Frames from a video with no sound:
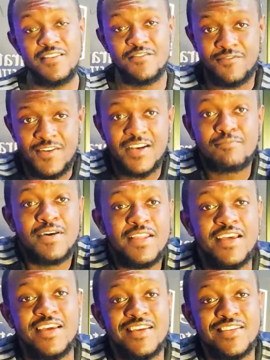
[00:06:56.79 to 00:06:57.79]
In fact,
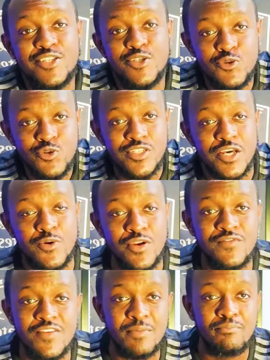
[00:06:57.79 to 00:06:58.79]
by the Jesus
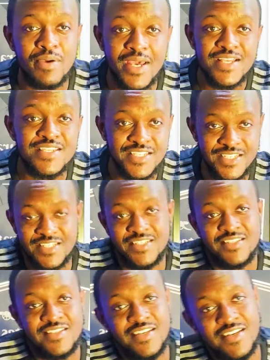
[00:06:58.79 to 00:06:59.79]
cannot even bench